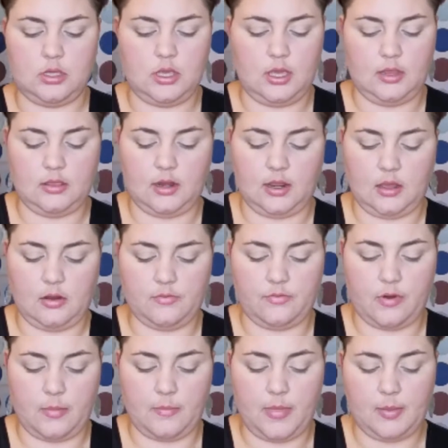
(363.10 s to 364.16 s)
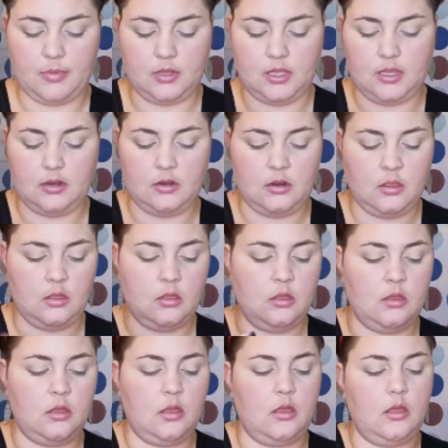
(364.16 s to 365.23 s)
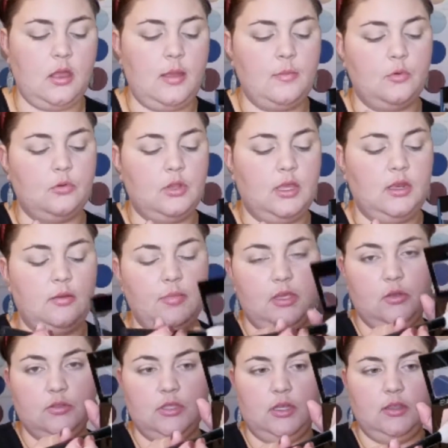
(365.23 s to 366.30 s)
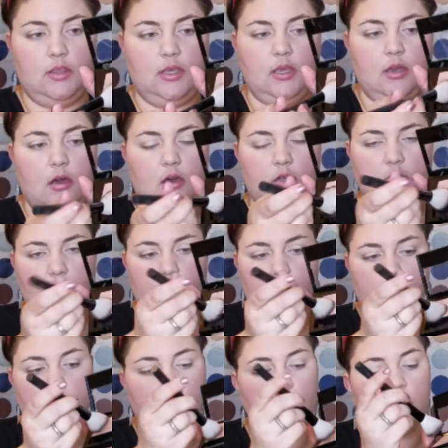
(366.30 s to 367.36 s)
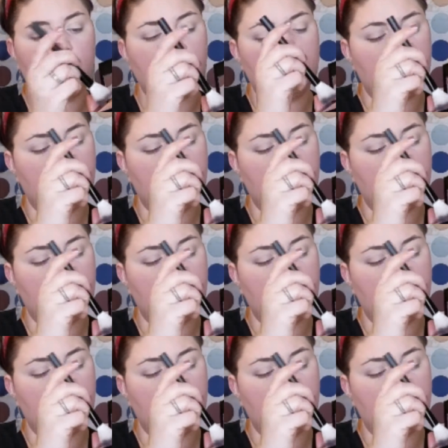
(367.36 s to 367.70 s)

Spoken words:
kit that I got from Maybelline. I'm only going to be using the contour